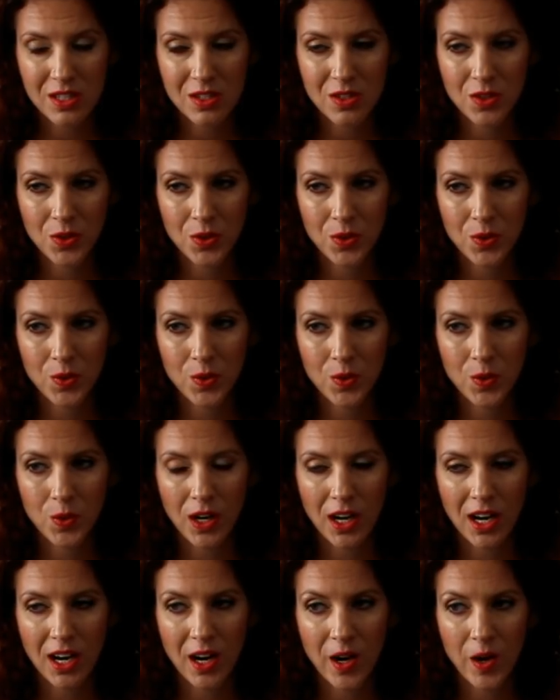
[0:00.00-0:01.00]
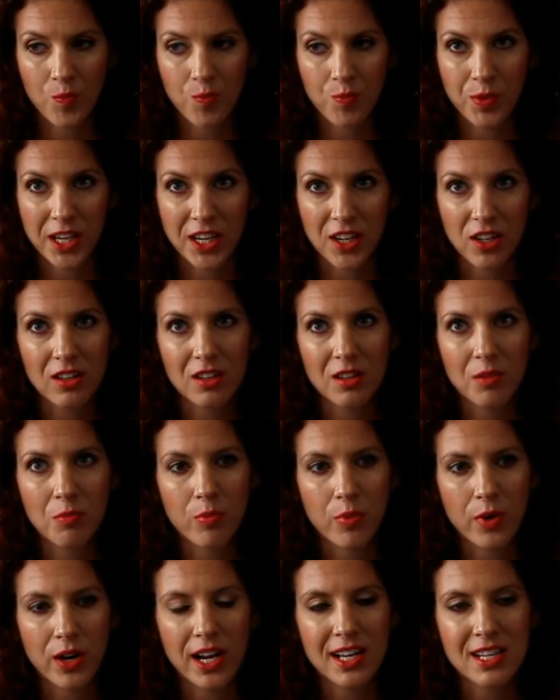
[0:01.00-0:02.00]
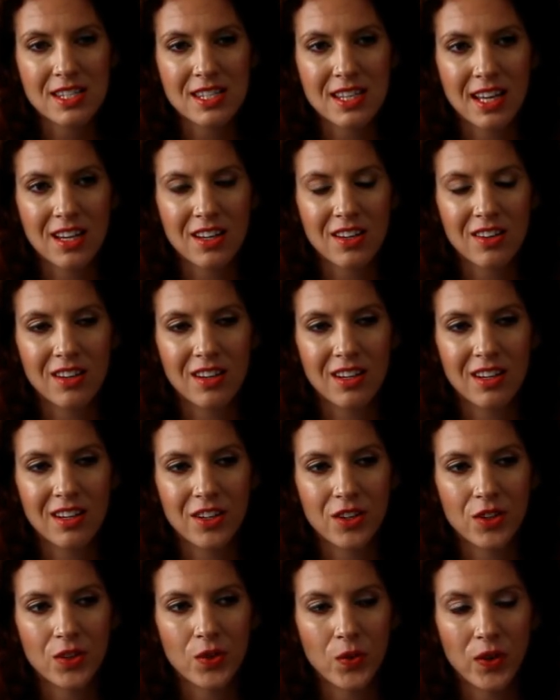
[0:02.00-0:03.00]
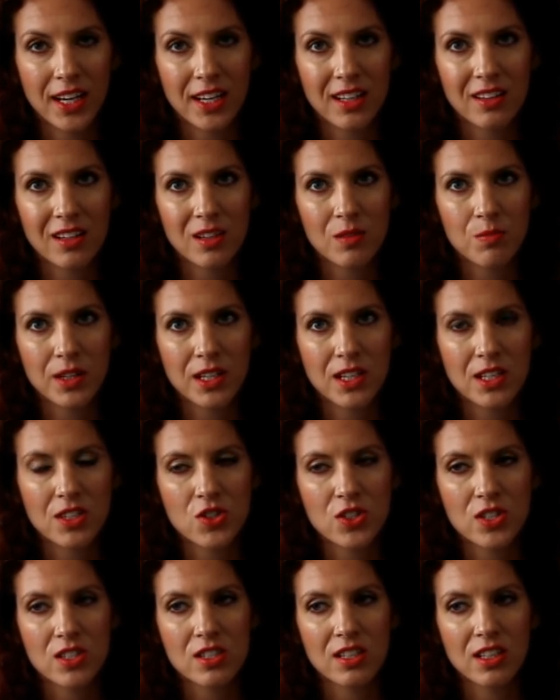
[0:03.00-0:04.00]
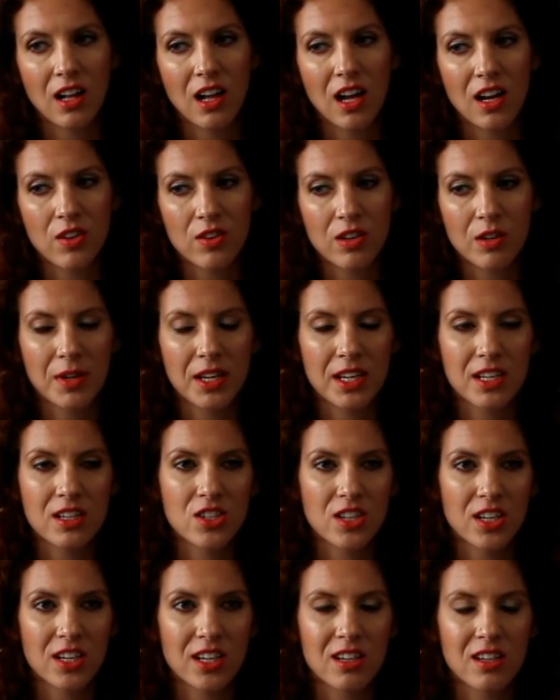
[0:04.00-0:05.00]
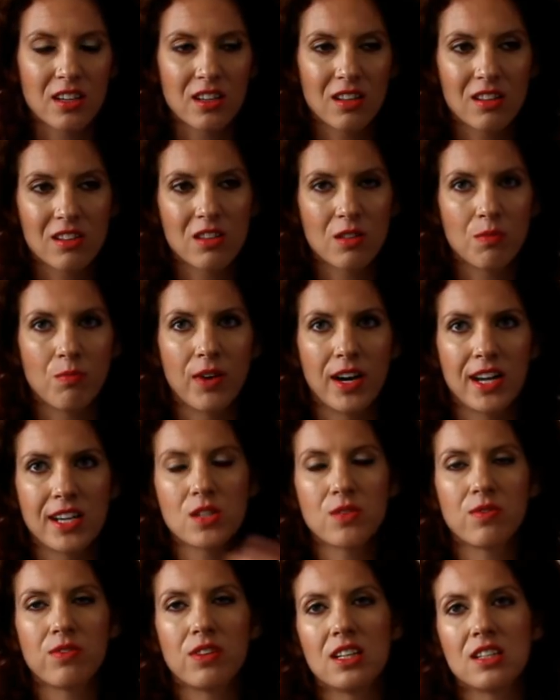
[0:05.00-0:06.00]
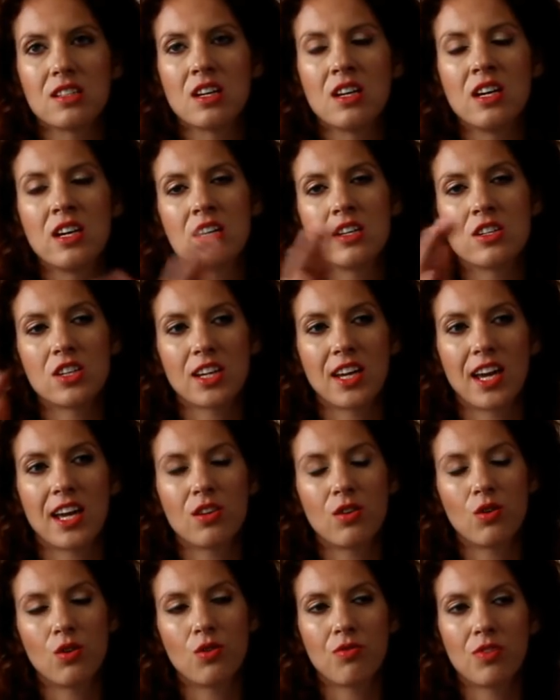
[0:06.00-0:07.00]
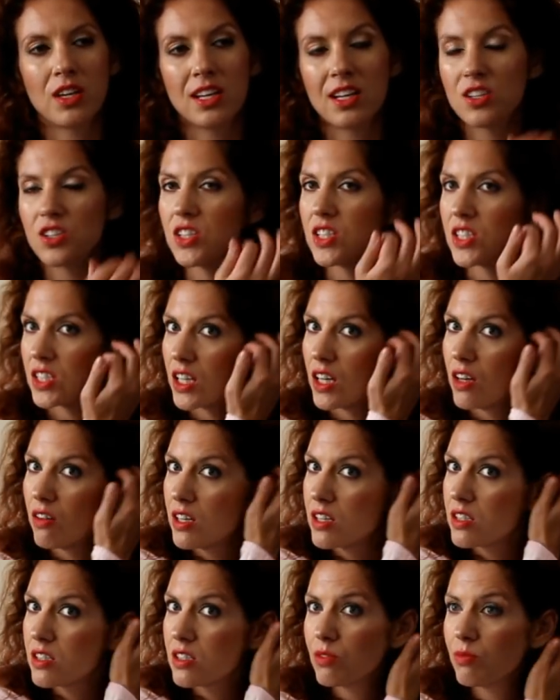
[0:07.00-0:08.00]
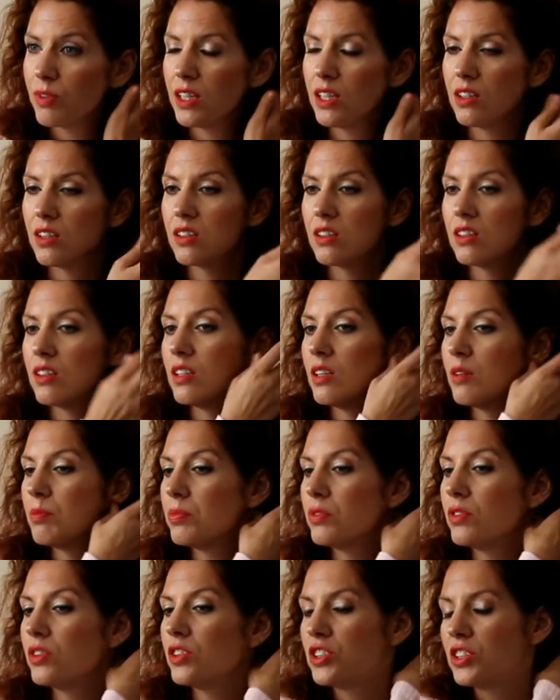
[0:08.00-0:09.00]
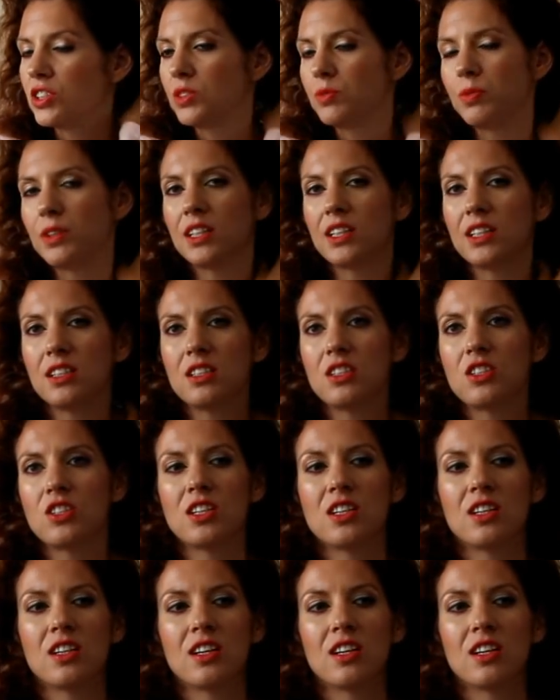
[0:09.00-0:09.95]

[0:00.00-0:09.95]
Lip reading: to be on the breast, like you know, like not because she's still hungry, because she breastfeeds, she gets her feed and she still wants to be on the nipple, just because she,